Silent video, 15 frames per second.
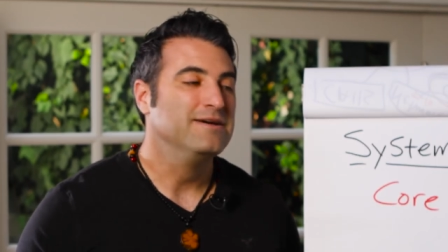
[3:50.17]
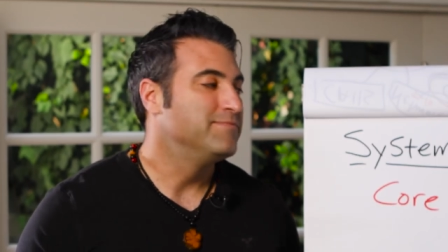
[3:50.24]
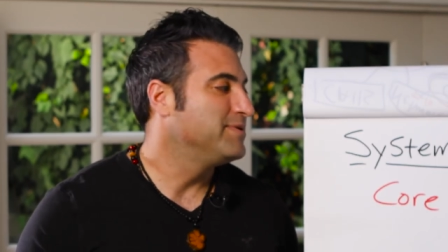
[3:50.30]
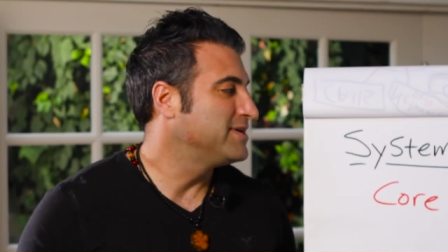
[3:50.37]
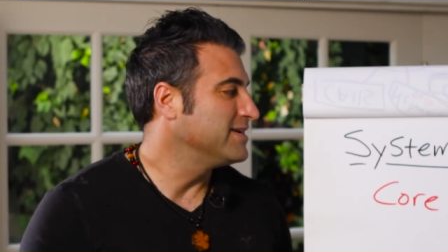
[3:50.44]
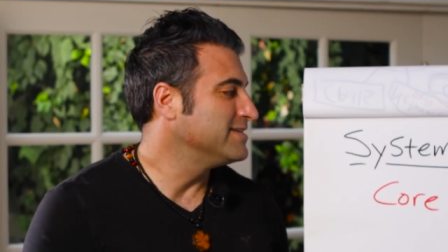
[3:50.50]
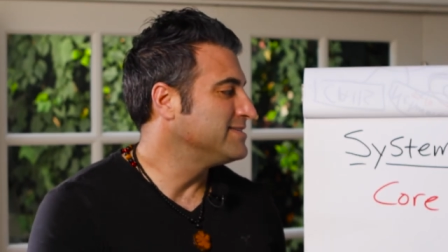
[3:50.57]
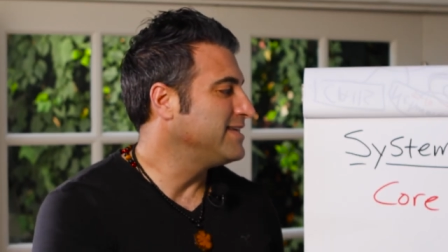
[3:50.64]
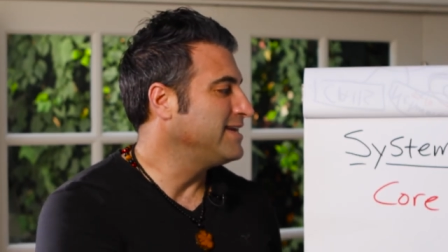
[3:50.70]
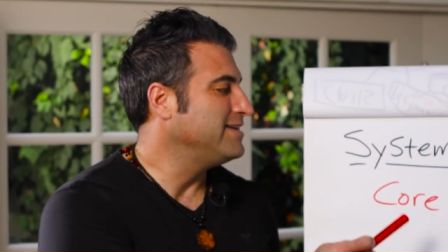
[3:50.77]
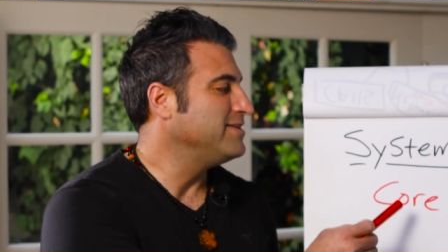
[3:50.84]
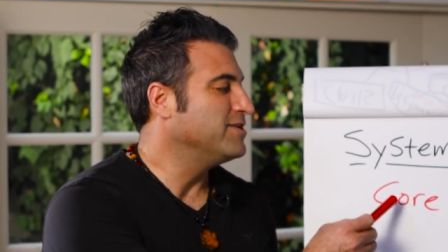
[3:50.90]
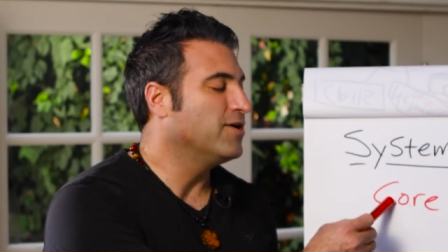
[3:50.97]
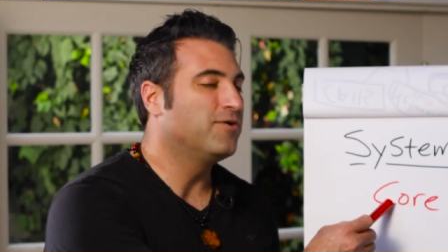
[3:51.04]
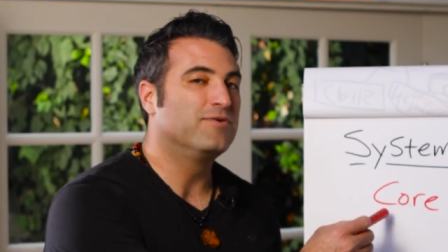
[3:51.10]
because they
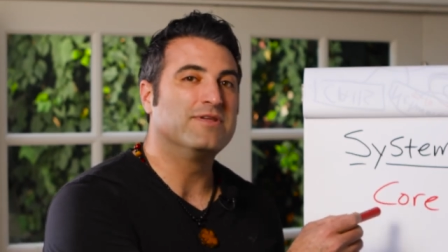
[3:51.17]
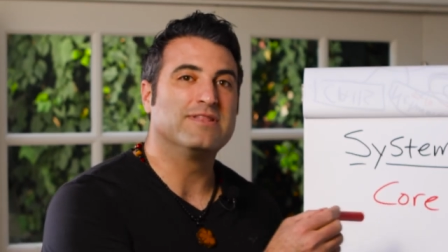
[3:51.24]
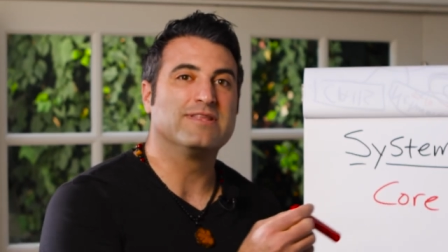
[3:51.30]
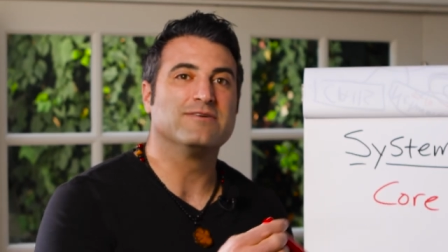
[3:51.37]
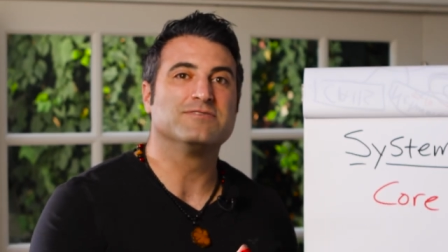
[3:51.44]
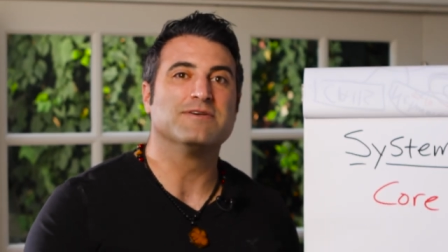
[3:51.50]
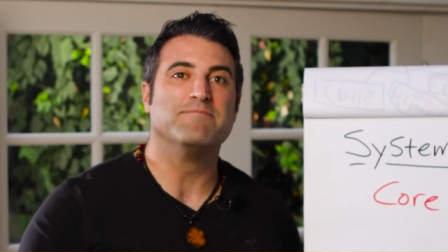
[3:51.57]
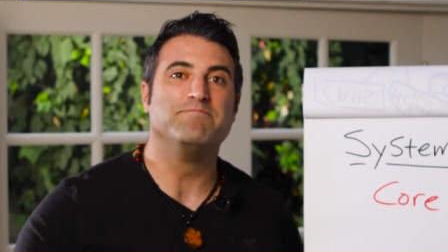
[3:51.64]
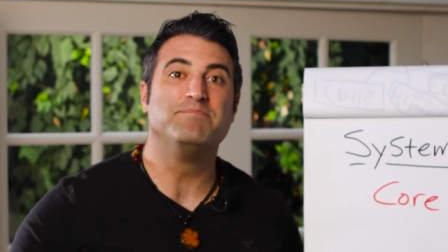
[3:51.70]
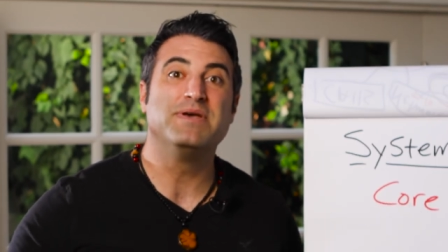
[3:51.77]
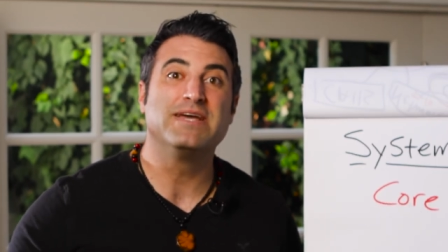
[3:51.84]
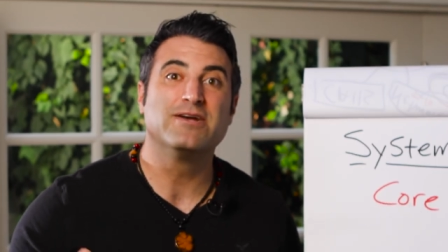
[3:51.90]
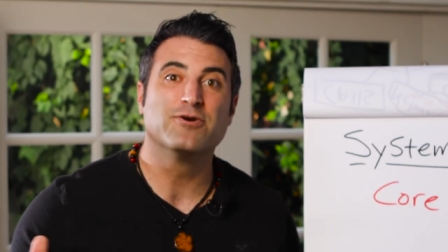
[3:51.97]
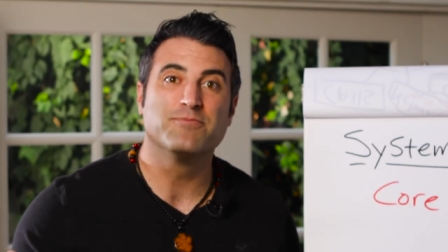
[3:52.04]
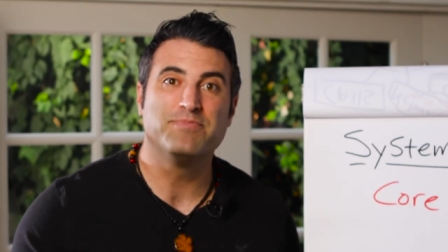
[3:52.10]
know that there's a
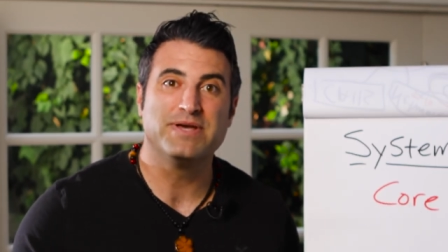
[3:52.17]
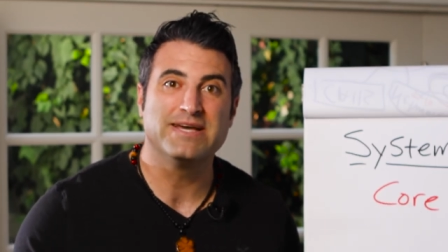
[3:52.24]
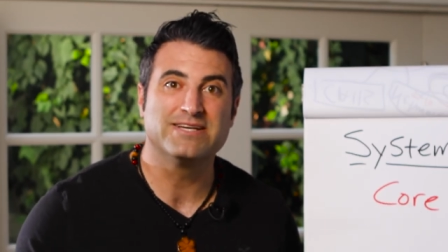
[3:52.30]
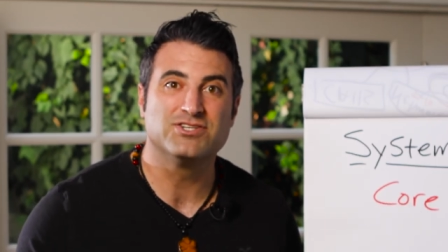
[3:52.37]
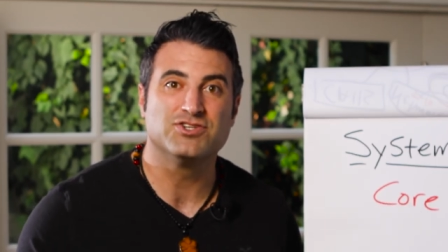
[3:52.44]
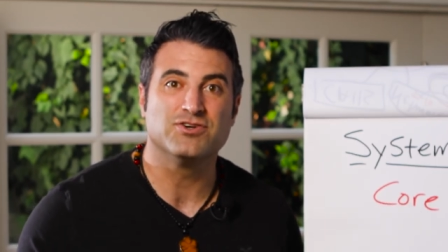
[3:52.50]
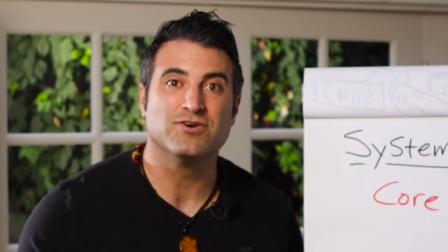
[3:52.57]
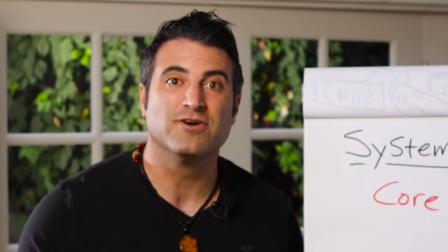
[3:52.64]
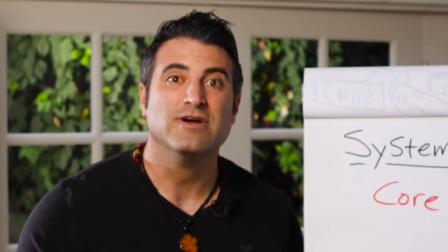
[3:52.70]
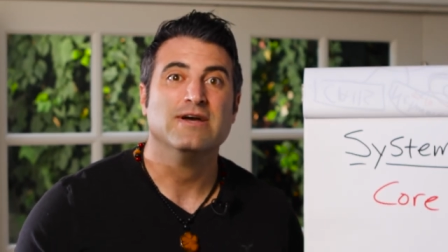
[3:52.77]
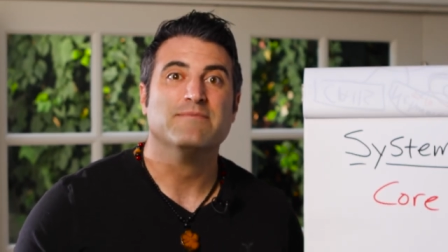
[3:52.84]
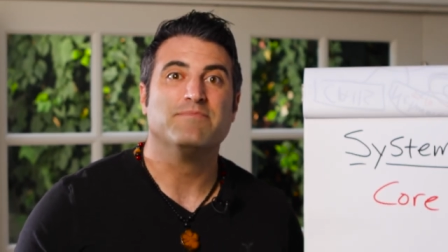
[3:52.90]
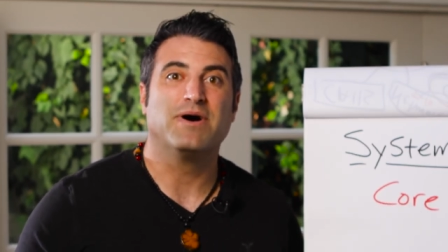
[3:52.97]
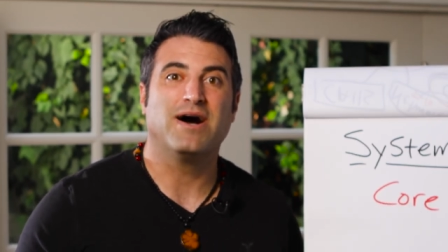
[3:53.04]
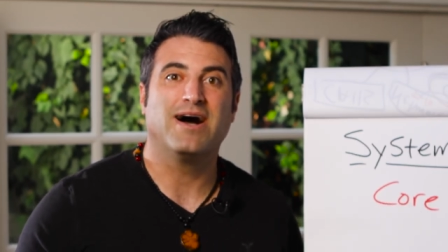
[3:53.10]
bigger picture
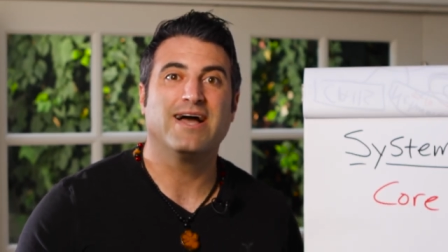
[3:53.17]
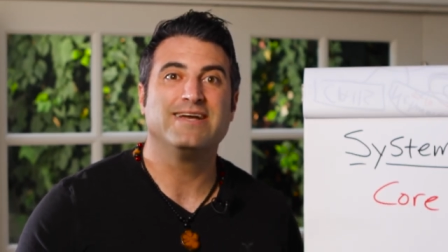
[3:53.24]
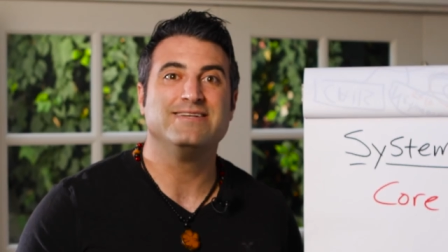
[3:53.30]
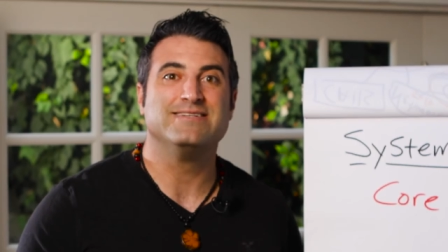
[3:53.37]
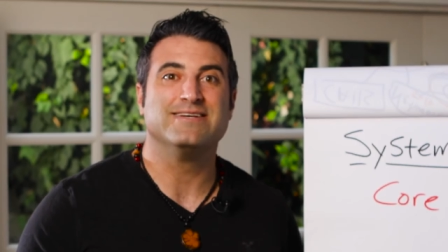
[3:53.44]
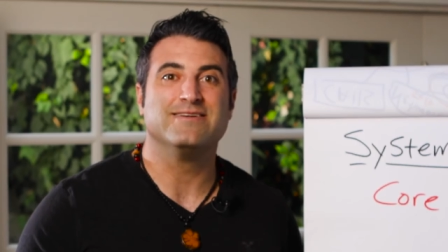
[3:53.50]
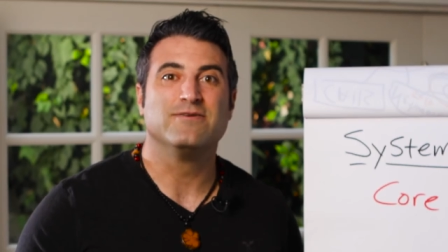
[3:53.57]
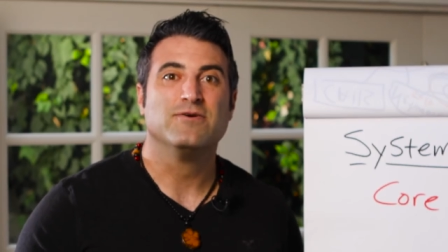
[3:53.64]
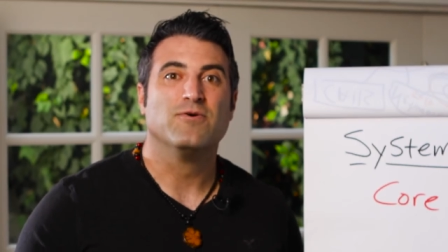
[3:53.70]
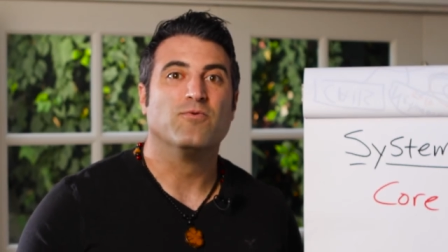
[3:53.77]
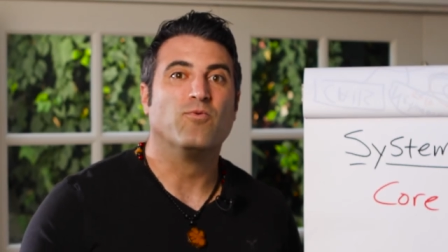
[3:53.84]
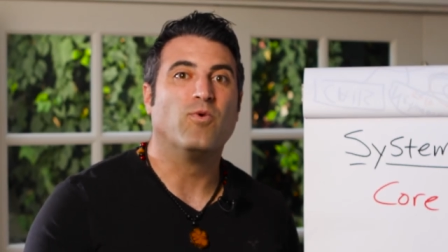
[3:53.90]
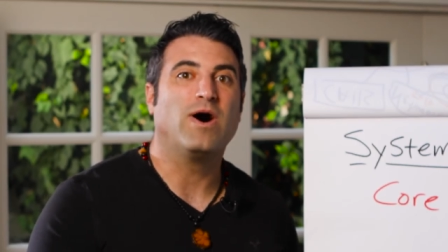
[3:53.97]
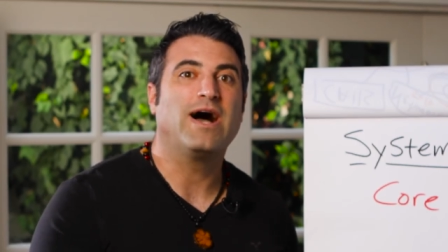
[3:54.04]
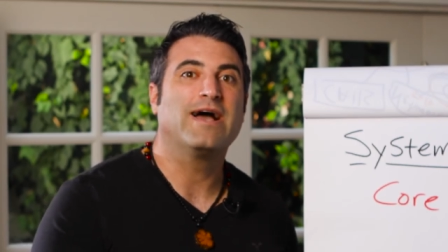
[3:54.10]
behind it,
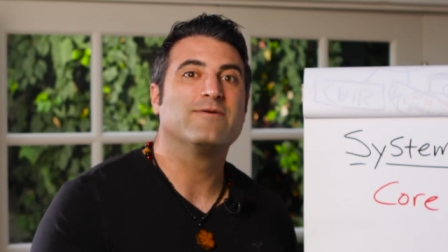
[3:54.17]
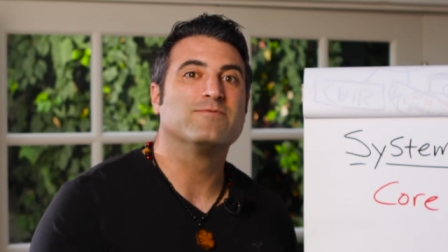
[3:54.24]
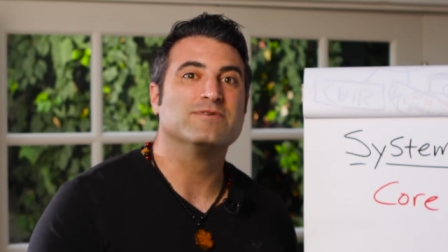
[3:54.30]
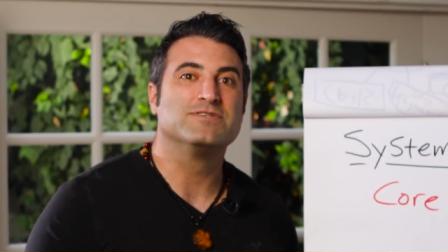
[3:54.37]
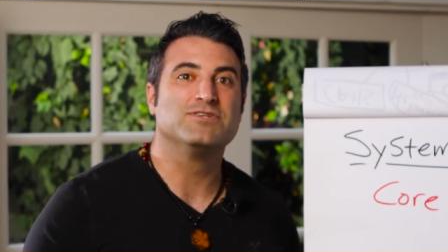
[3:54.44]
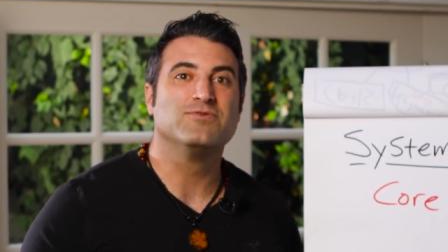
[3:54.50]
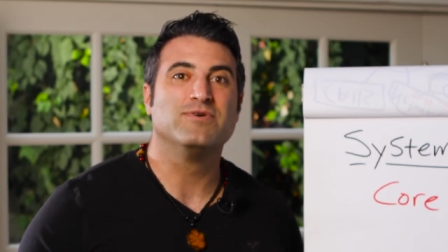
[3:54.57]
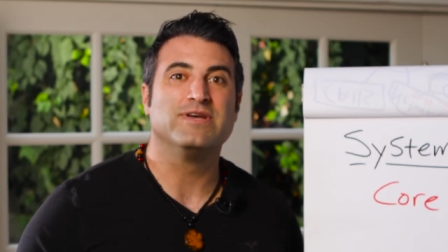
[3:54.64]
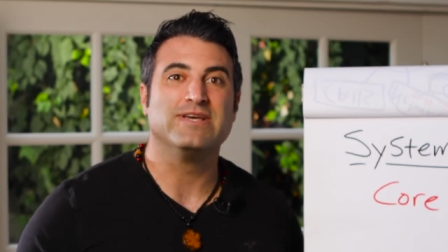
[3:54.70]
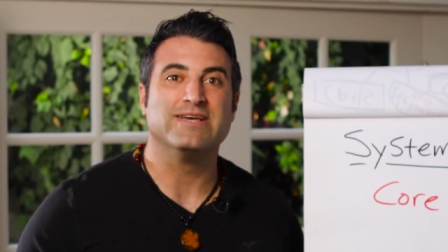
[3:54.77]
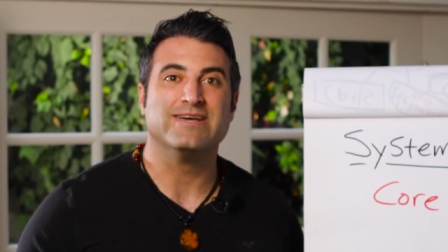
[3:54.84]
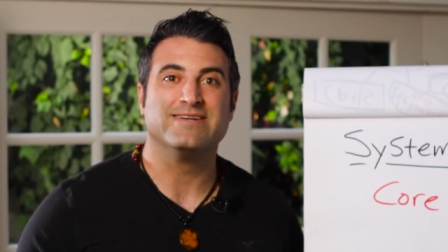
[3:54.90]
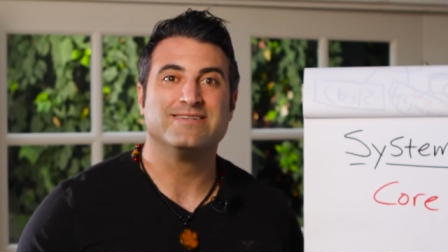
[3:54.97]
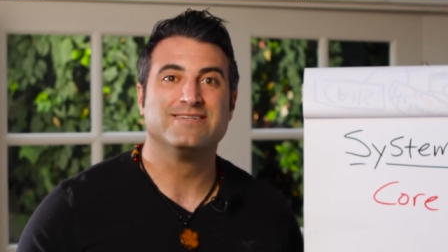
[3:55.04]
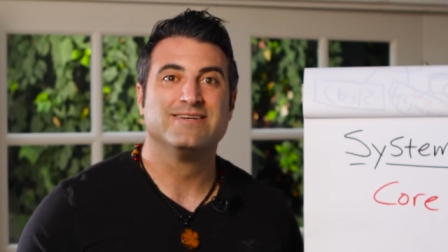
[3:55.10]
why we're doing
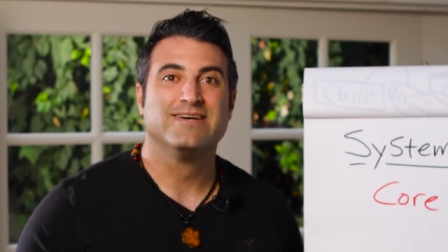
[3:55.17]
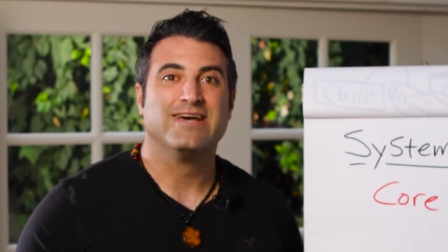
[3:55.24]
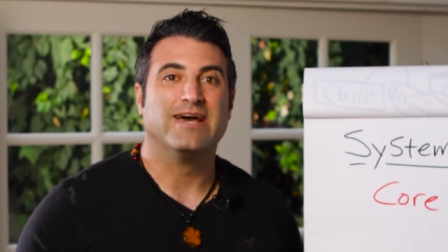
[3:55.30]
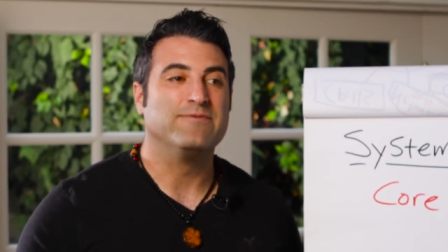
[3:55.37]
it,